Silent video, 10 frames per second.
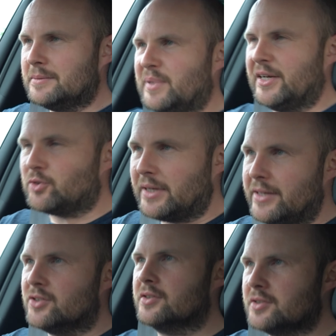petrol
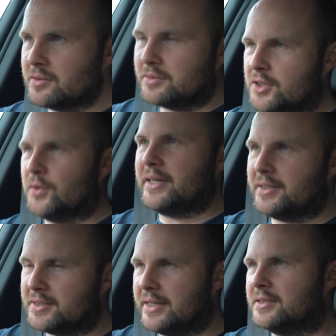engines. You're, you're going to get
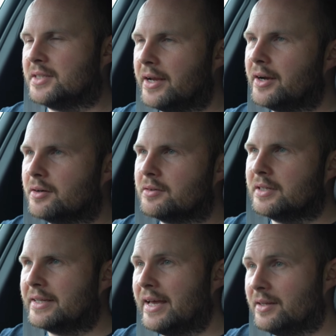a sixth gear.
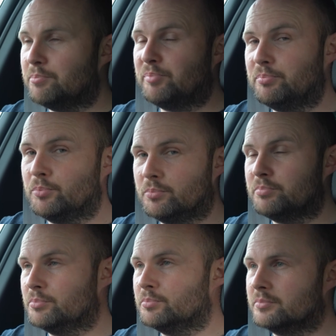Again,
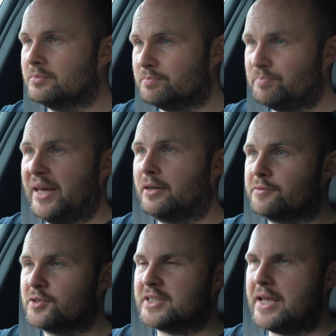better
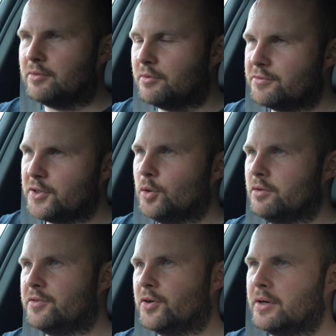for saving on fuel
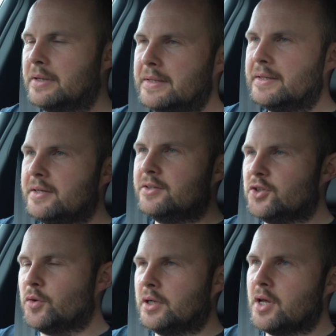if you're
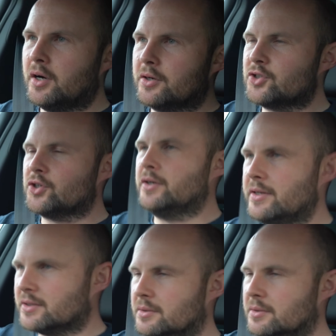doing longer journeys